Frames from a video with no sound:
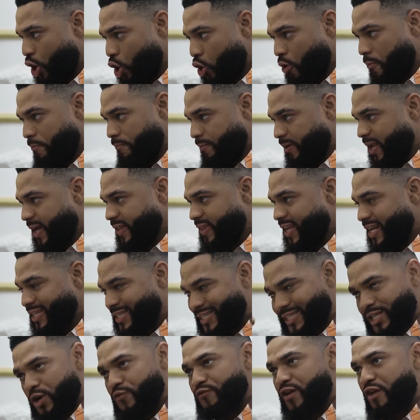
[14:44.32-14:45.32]
and complained that
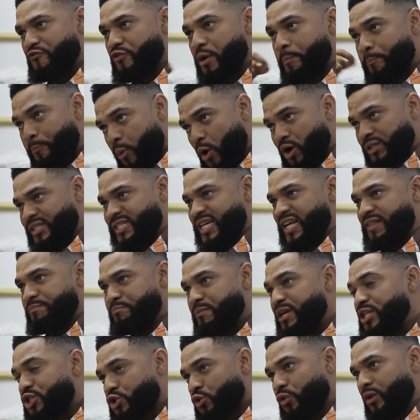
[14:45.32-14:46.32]
Silver reported
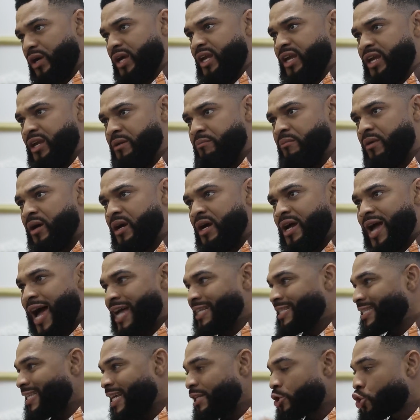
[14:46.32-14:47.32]
me to him
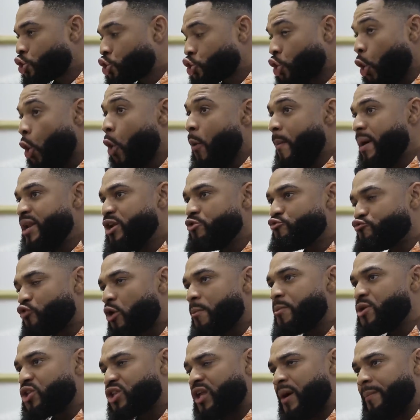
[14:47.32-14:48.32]
and said so many
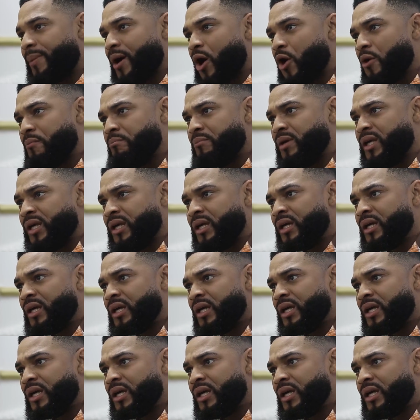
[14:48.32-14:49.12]
rubbish about me.